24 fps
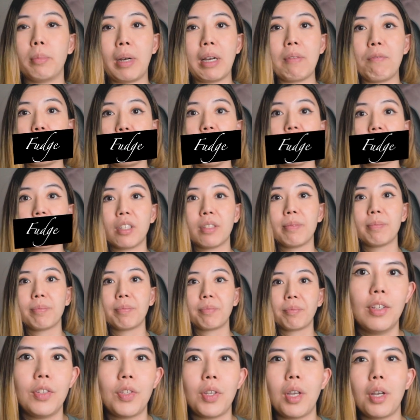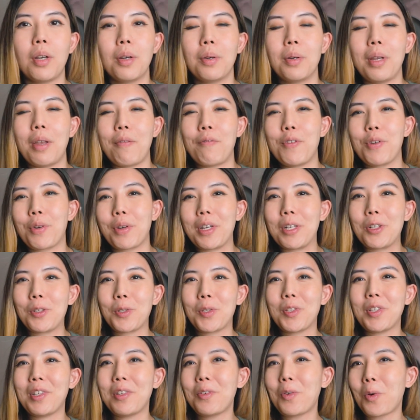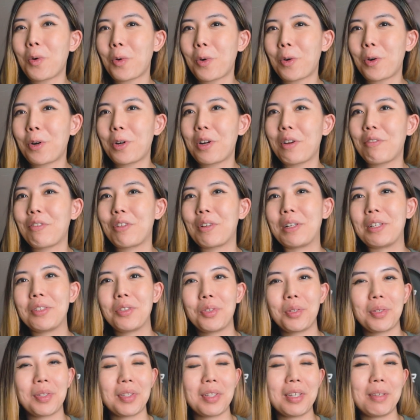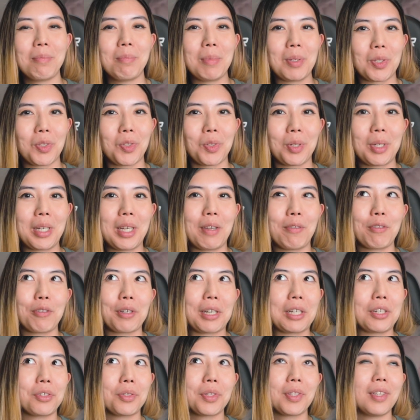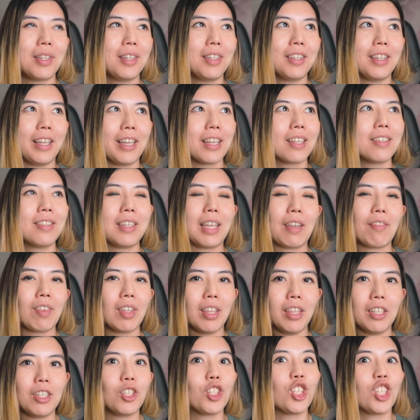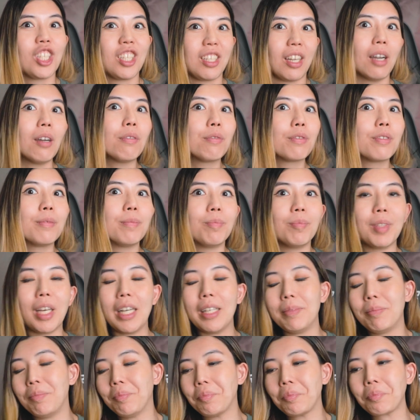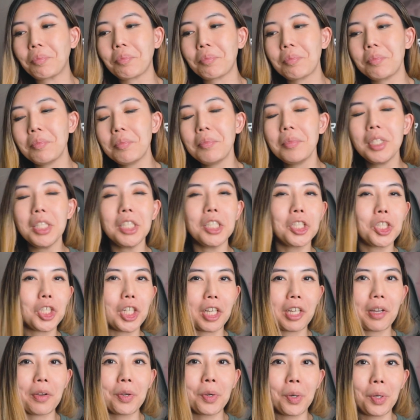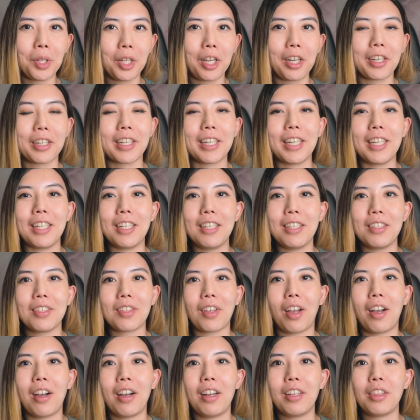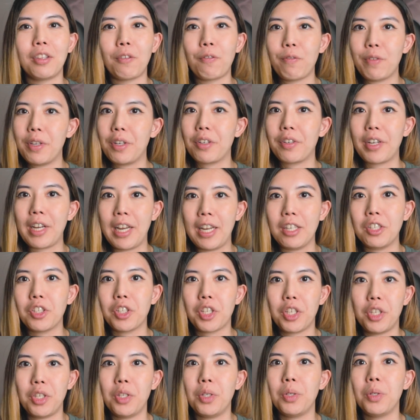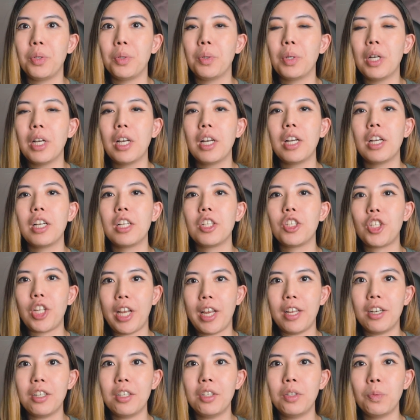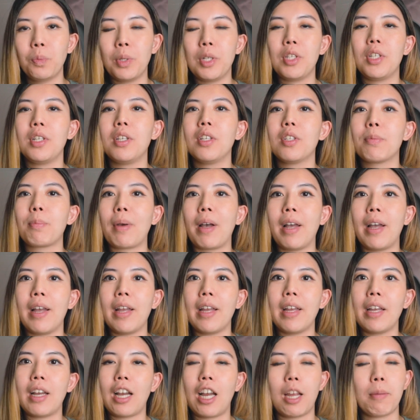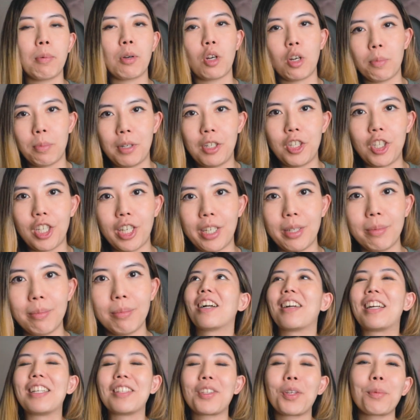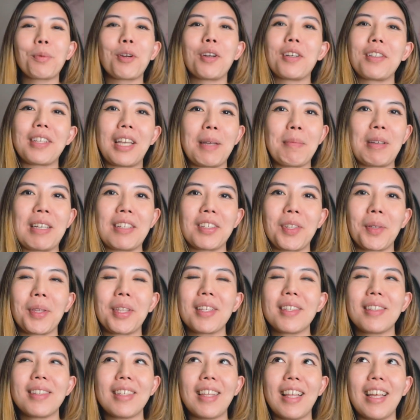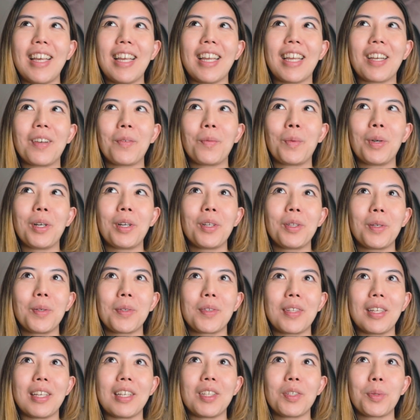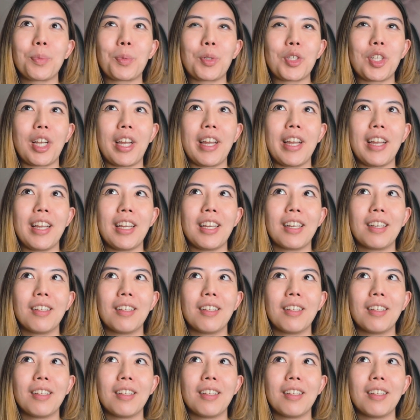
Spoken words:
mind. So if you're interested in horror, if you're interested in mystery, if you're interested in like David Lynch stuff, then check out Kolok. It is on the FearHQ channel, which is by Hyper RPG. All right, so prototyping. So this is like one of those things which I